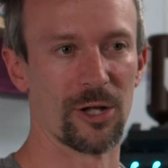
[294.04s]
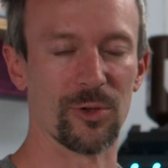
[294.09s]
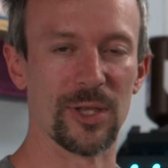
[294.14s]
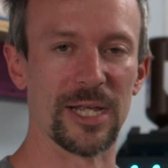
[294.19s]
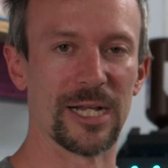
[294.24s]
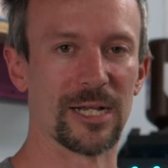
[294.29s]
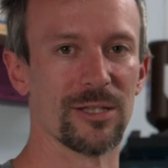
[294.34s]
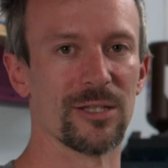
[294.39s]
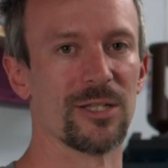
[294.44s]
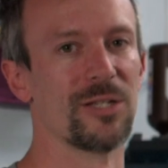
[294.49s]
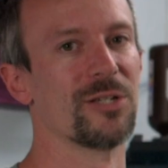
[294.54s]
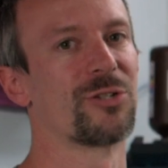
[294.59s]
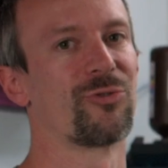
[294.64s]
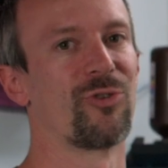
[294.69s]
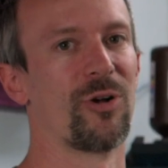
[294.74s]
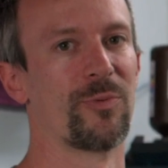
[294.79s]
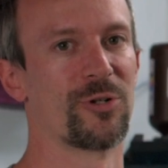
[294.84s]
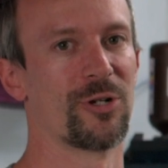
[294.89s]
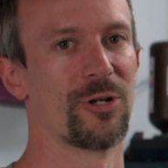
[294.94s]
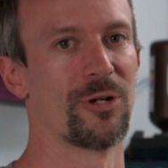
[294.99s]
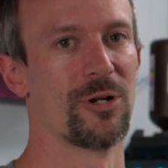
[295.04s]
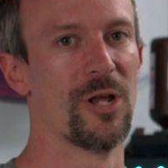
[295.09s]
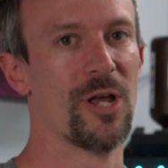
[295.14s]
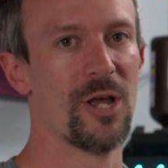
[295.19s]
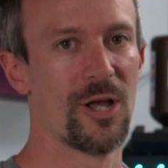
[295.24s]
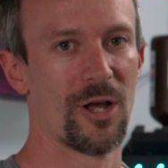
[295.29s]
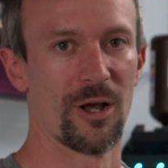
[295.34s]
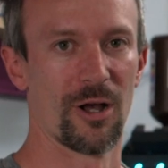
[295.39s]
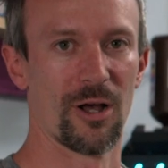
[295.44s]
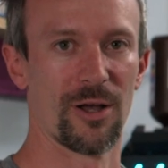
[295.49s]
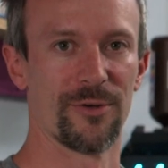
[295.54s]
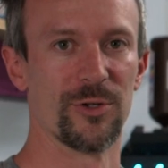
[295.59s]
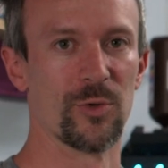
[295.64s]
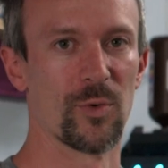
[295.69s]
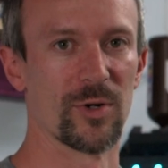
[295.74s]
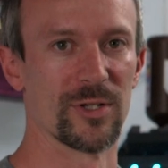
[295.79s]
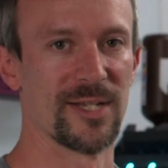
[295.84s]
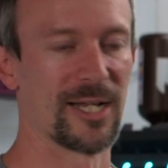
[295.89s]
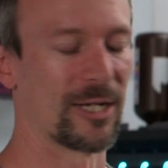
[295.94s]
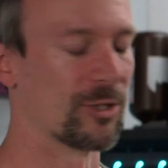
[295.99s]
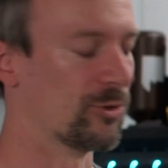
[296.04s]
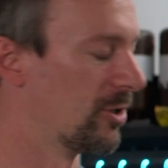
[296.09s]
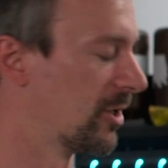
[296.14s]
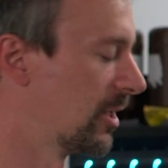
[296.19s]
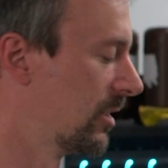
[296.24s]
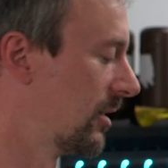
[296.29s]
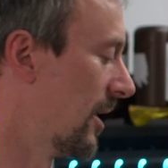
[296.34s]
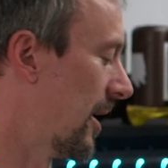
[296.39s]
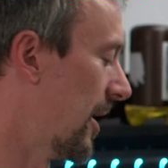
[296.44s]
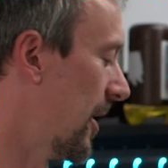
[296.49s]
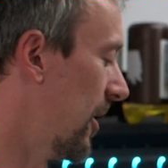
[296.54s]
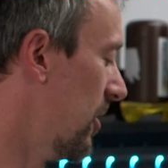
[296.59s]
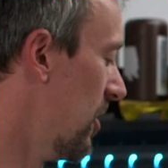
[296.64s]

link in the description if you want to take a look at that.